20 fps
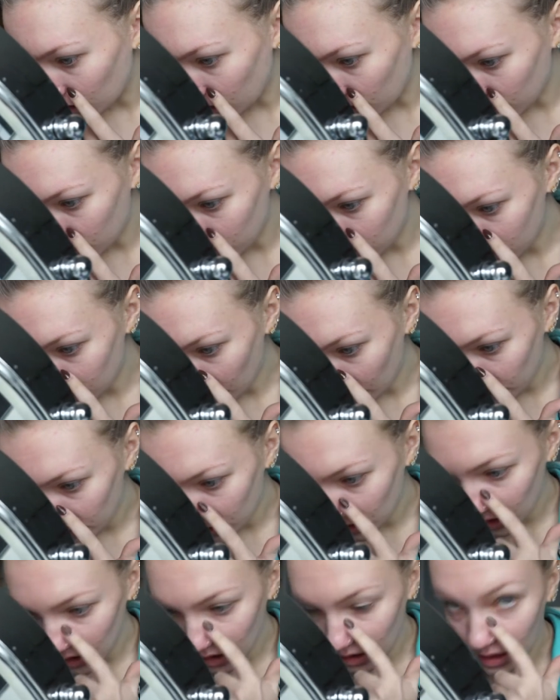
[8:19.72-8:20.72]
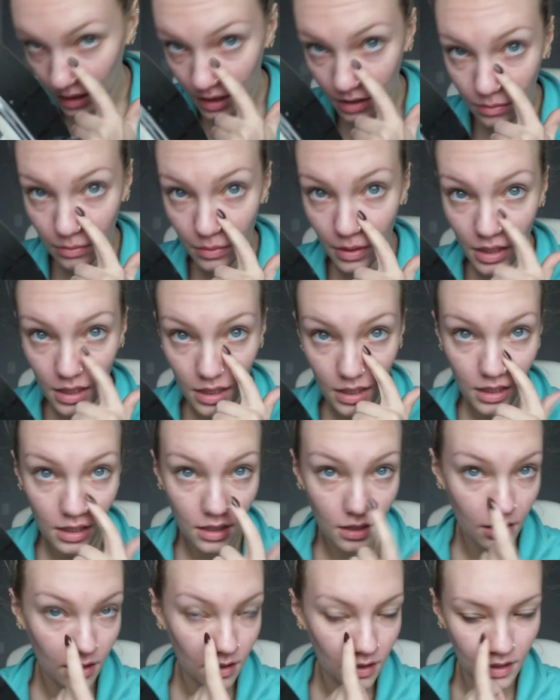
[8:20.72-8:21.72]
Uh, definitely like right
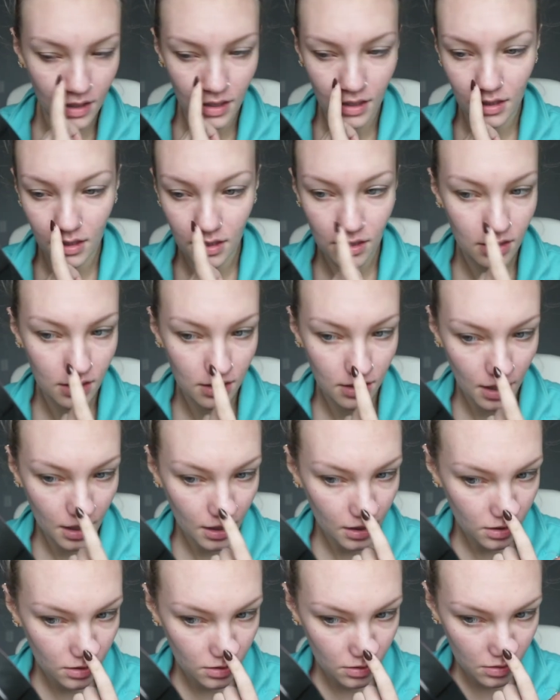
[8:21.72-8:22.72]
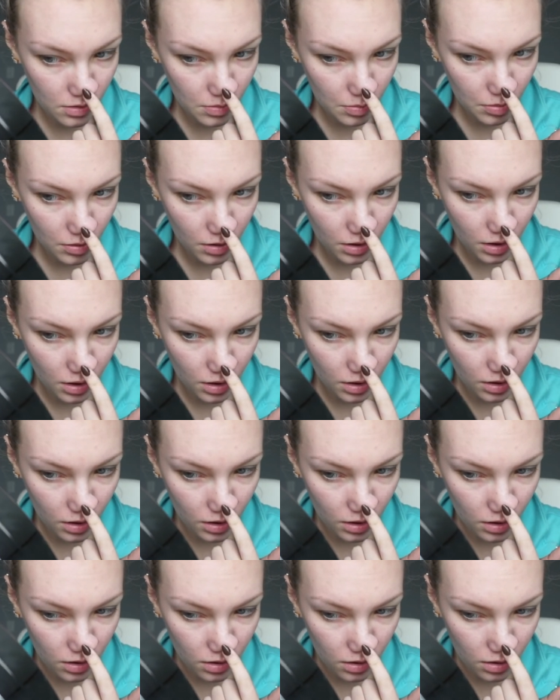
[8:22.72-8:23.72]
here and on the sides looks pretty
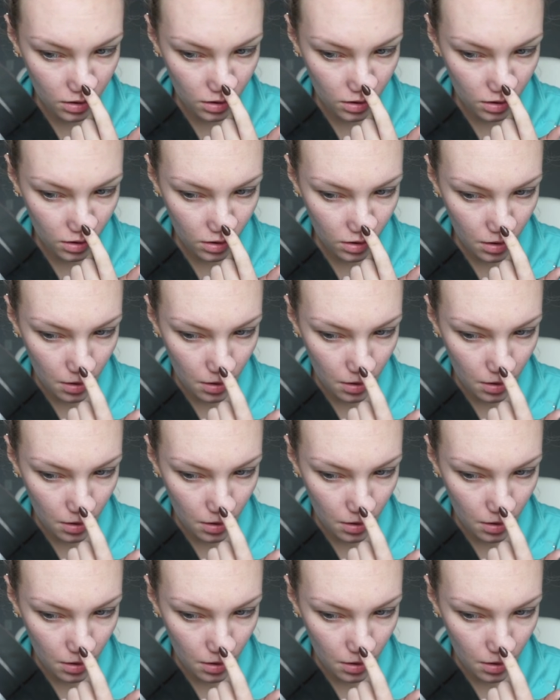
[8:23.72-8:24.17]
clear.